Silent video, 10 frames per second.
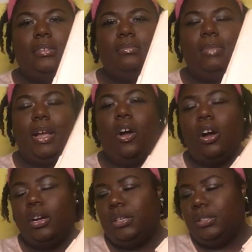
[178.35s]
My
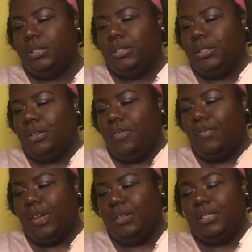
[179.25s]

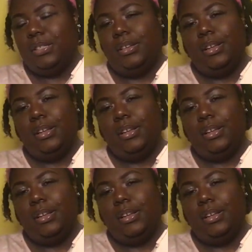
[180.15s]
heartfelt